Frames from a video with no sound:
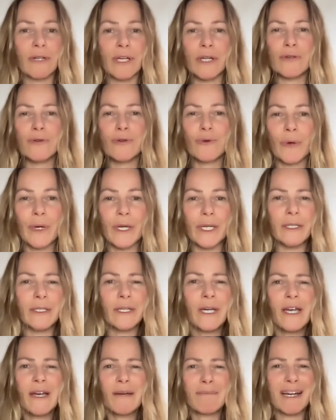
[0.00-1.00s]
annoyed
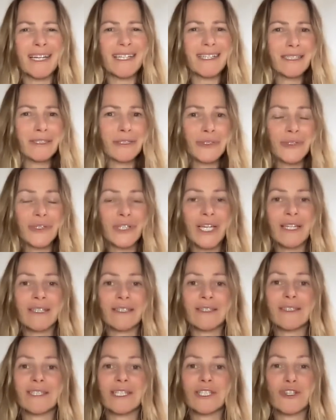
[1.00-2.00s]
by little
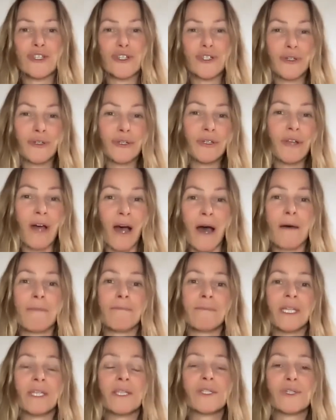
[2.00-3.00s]
things that should not
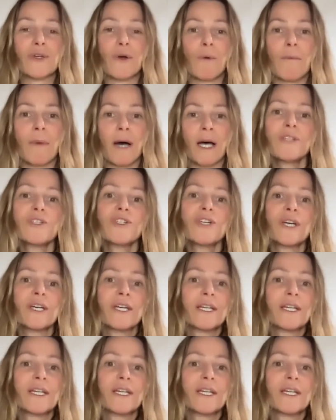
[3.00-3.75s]
mean so much,